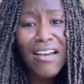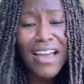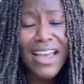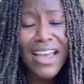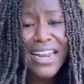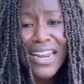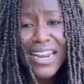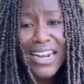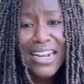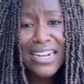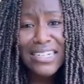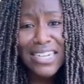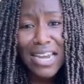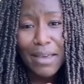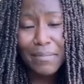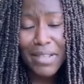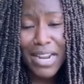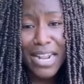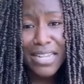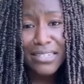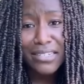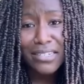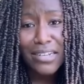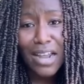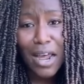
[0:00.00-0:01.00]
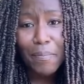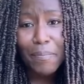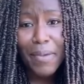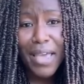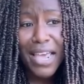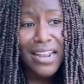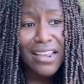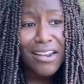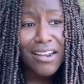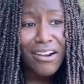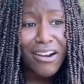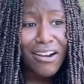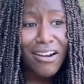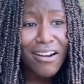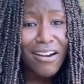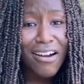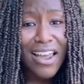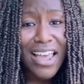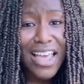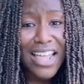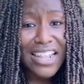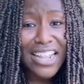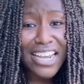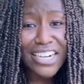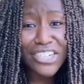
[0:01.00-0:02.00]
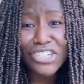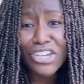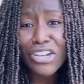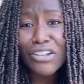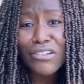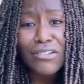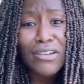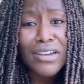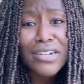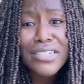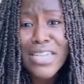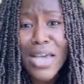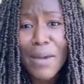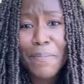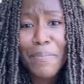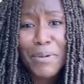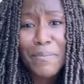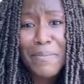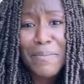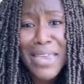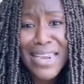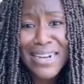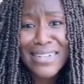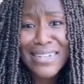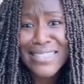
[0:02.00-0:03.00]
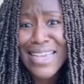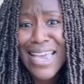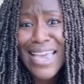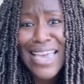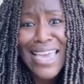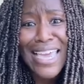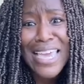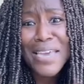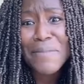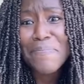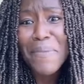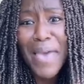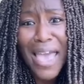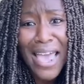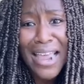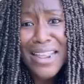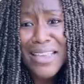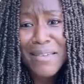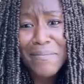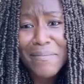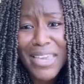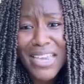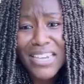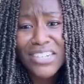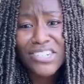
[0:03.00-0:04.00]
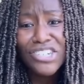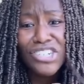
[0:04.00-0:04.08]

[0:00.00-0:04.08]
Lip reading: And anytime that I stopped petting her, like she looked up at me to say, keep petting me.